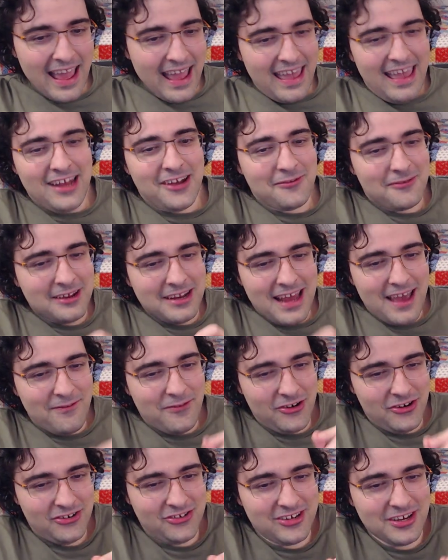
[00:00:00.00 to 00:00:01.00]
And
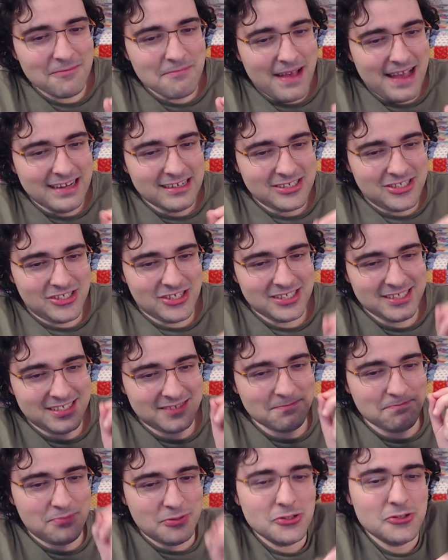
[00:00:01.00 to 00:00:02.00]
whenever she mentions
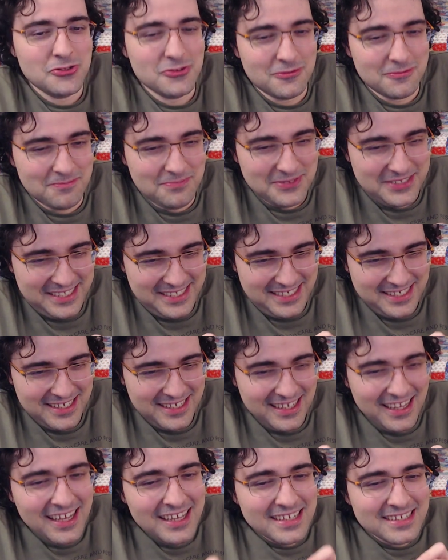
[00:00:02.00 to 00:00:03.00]
boobs,
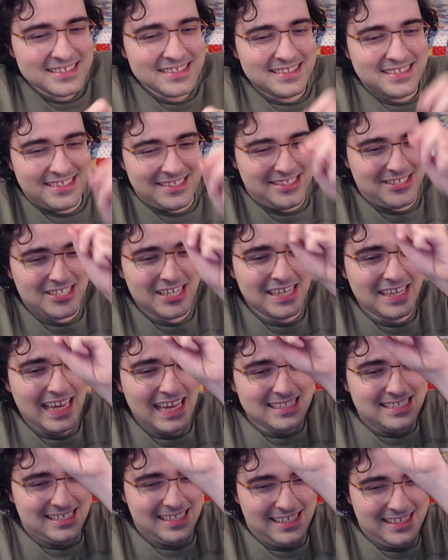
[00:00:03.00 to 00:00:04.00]
she
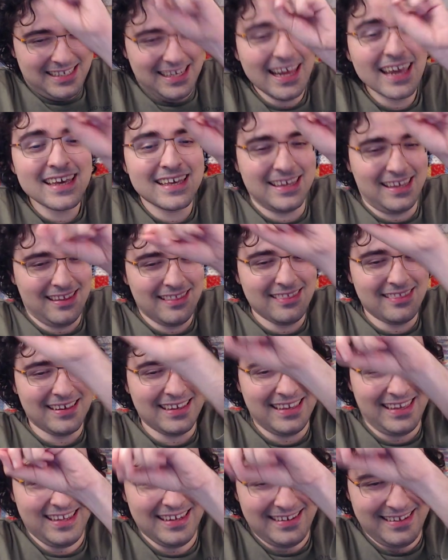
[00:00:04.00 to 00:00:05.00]
gets a tick in the
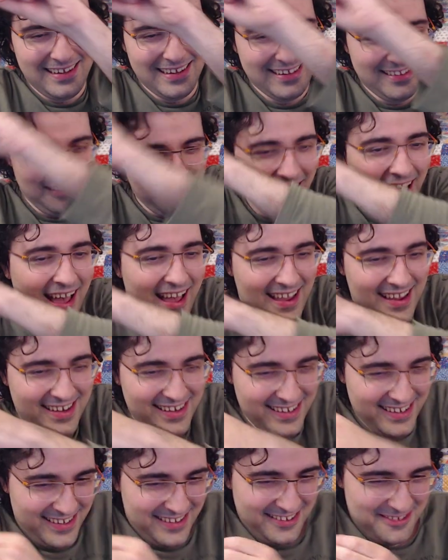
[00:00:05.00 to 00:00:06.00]
Gideon line.